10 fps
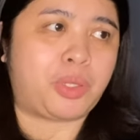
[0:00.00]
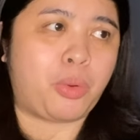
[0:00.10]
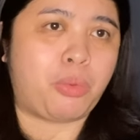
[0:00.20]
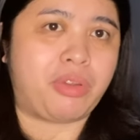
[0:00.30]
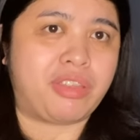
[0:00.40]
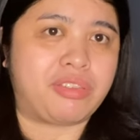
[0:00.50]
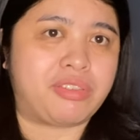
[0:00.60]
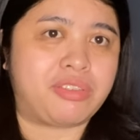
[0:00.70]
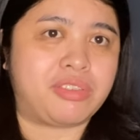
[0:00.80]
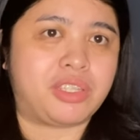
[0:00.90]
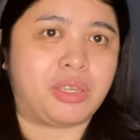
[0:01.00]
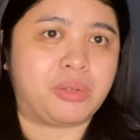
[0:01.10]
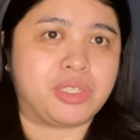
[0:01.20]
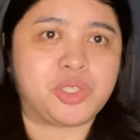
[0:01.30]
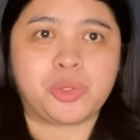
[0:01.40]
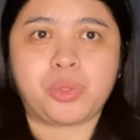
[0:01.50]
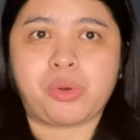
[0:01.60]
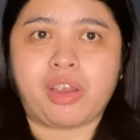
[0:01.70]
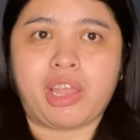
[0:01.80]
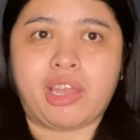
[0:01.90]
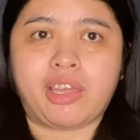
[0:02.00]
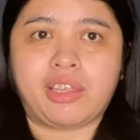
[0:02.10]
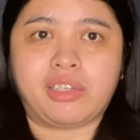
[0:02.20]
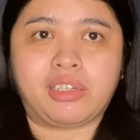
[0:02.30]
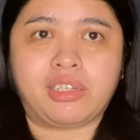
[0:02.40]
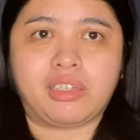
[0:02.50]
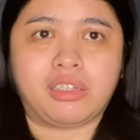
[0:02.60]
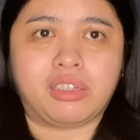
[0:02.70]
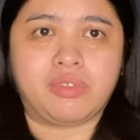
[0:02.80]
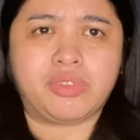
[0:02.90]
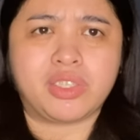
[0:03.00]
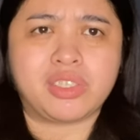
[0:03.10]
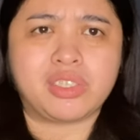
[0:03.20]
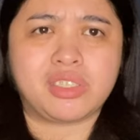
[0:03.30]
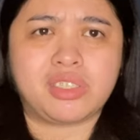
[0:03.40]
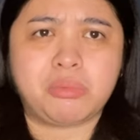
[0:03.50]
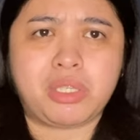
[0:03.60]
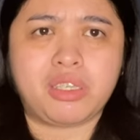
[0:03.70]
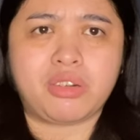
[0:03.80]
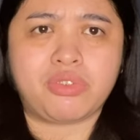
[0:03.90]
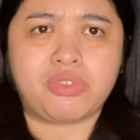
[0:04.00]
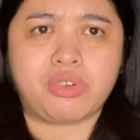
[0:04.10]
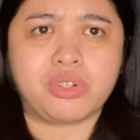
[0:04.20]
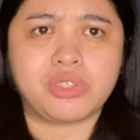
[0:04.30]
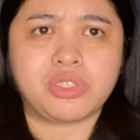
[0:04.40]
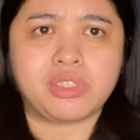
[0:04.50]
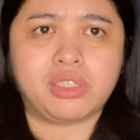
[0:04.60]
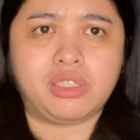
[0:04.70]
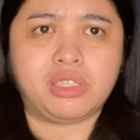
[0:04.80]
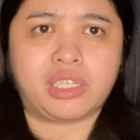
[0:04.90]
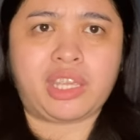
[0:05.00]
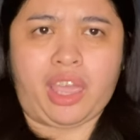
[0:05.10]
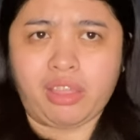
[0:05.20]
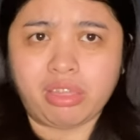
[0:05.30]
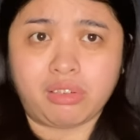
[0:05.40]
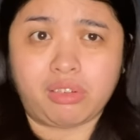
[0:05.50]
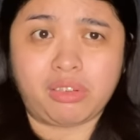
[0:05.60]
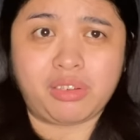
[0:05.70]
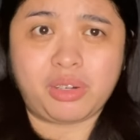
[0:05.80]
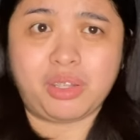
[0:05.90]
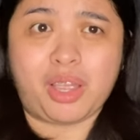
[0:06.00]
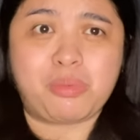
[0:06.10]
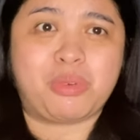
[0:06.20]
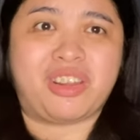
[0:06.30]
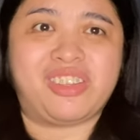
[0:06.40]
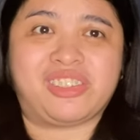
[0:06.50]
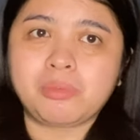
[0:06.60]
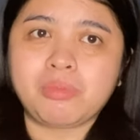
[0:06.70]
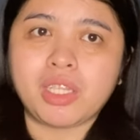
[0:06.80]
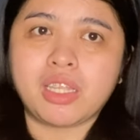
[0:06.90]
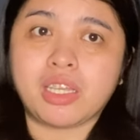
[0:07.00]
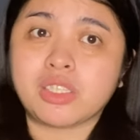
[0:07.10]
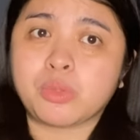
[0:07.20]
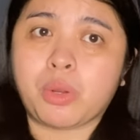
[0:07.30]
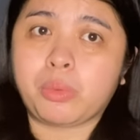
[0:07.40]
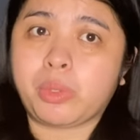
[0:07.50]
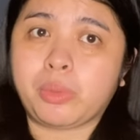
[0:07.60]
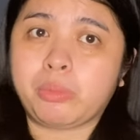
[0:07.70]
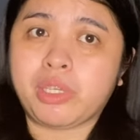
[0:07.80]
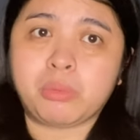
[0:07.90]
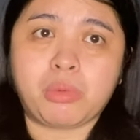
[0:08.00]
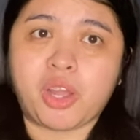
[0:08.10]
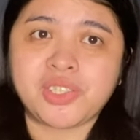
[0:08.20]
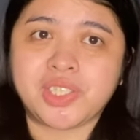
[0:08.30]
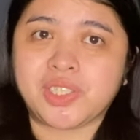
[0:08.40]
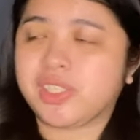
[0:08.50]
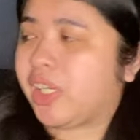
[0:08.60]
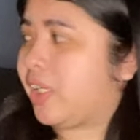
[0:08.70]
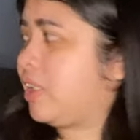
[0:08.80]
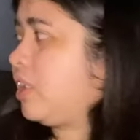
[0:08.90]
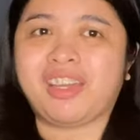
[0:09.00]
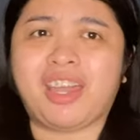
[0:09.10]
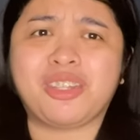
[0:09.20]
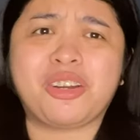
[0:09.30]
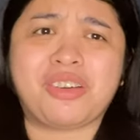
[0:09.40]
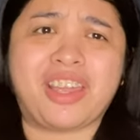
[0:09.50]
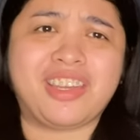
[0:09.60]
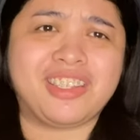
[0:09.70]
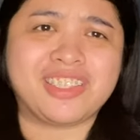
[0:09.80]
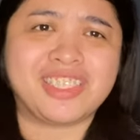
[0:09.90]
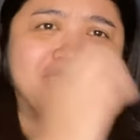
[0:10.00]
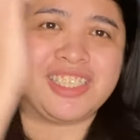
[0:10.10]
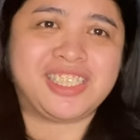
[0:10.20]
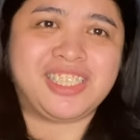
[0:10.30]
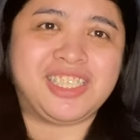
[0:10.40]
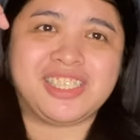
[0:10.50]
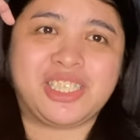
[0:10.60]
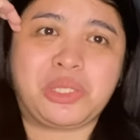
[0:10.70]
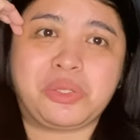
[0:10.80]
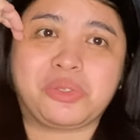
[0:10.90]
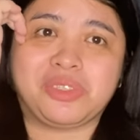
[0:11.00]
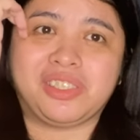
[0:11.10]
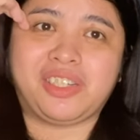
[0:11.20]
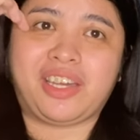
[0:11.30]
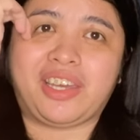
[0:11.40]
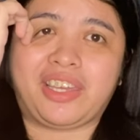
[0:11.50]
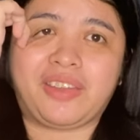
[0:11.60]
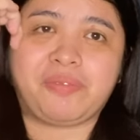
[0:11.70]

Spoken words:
with, you know, a store, and this is gonna be her first candle collaboration. That's what we will be unboxing today. I know, right? It's unusual. I